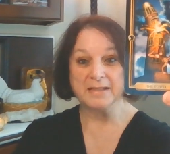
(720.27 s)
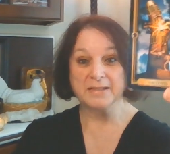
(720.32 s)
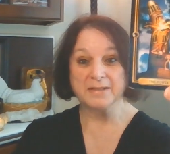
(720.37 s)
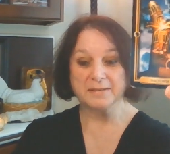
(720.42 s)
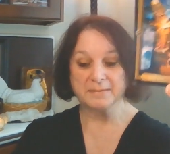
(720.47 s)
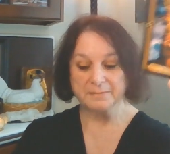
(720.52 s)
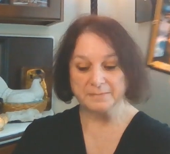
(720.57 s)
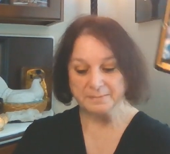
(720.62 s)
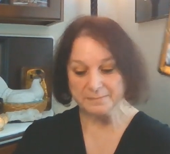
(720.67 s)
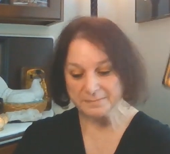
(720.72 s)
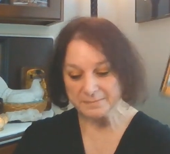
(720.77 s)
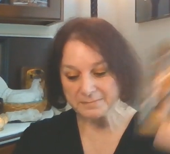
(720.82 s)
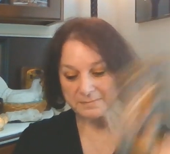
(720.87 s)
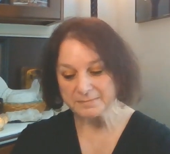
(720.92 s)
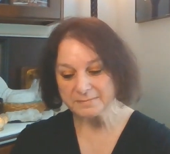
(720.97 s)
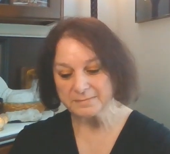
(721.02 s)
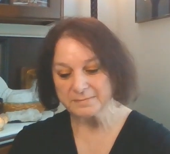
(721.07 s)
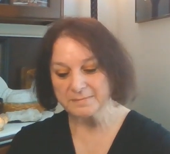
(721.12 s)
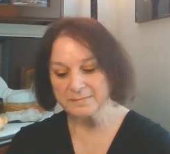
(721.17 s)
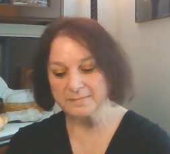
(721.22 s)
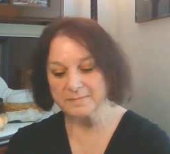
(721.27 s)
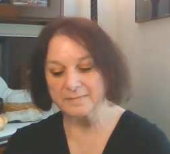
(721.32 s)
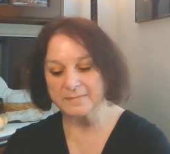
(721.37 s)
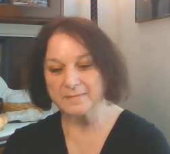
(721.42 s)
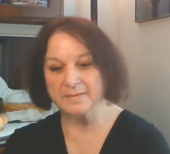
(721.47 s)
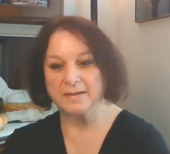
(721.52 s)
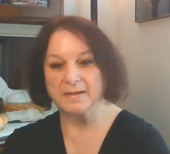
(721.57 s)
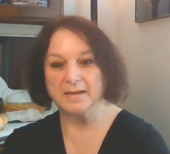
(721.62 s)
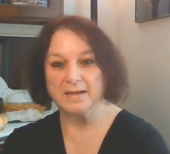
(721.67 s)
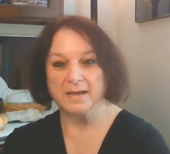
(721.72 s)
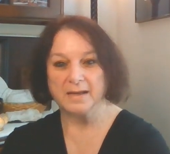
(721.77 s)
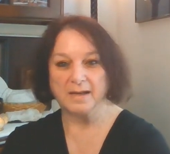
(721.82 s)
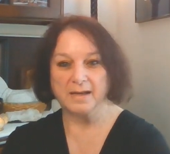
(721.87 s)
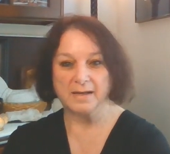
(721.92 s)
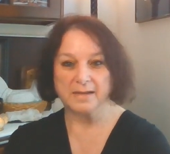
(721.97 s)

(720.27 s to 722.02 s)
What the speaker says: (no one is talking)